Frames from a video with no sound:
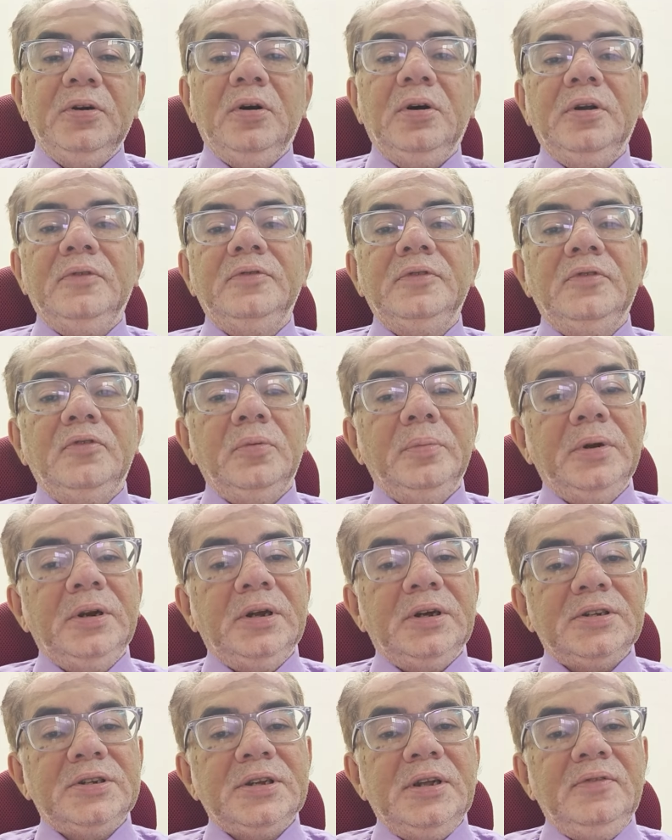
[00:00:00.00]
or if the woman
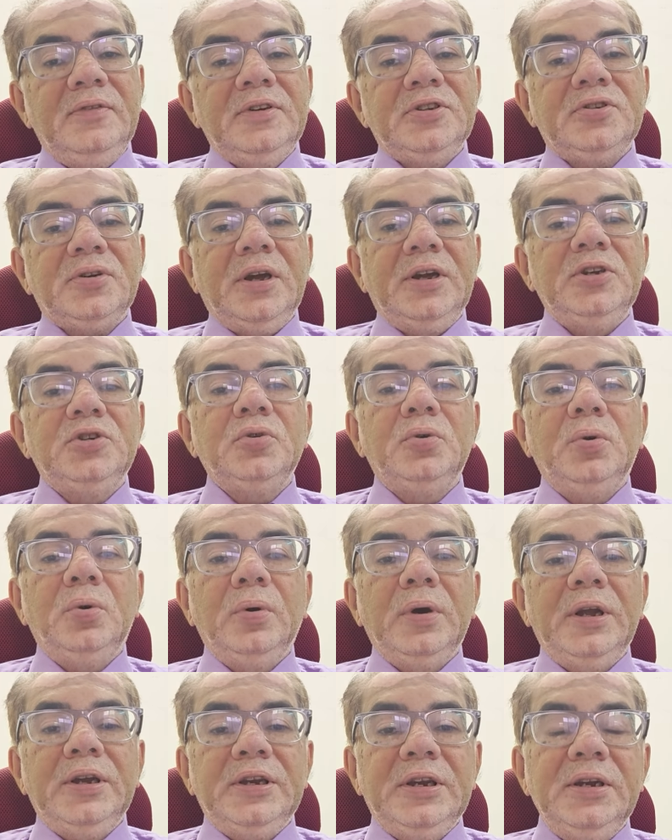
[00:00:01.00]
herself is trying to
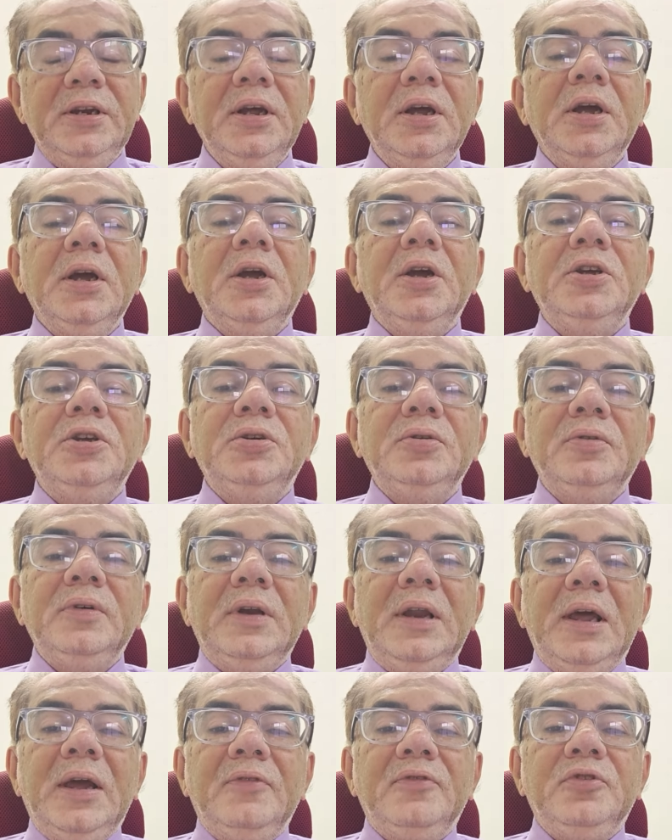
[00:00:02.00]
locate it, you
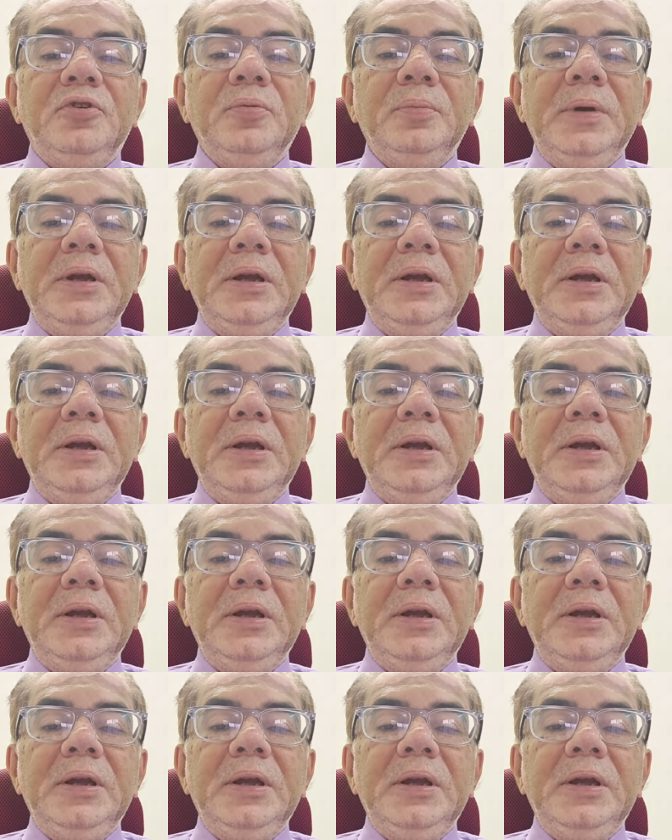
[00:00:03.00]
will have to